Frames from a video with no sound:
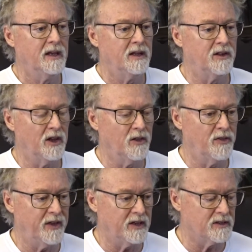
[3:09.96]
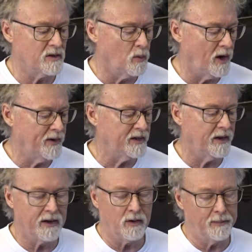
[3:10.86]
The other thing is the wiring
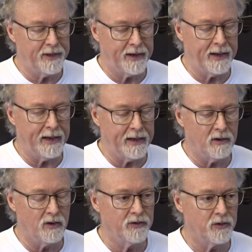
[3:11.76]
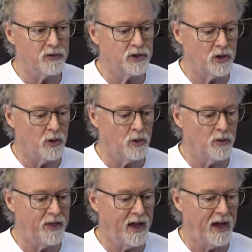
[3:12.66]
diagram that I had also
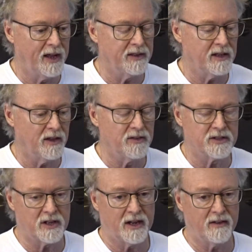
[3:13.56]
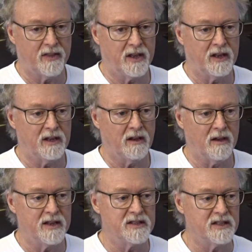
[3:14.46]
showed that the other side of the
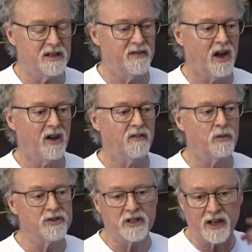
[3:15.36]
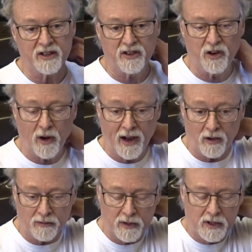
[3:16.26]
IAC valve was connected to
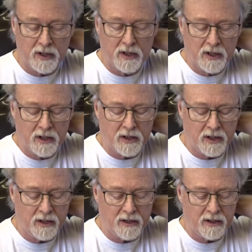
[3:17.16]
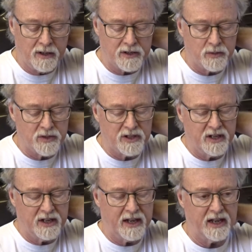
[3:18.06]
ground. And this was an
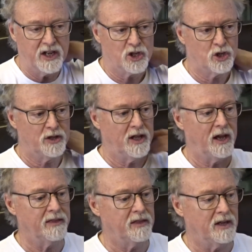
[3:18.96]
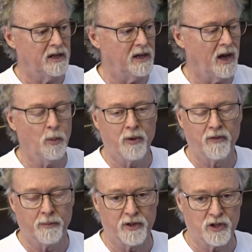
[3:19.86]
indication that the output
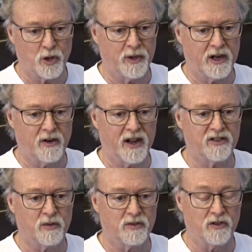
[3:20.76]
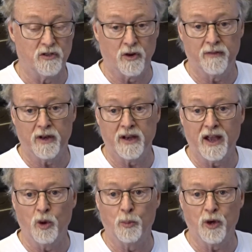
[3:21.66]
from the Terminator X was a driven
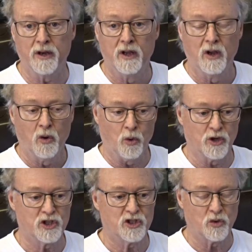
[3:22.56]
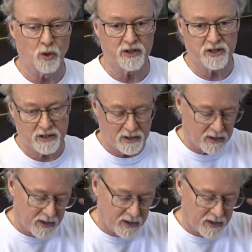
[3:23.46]
output or sourced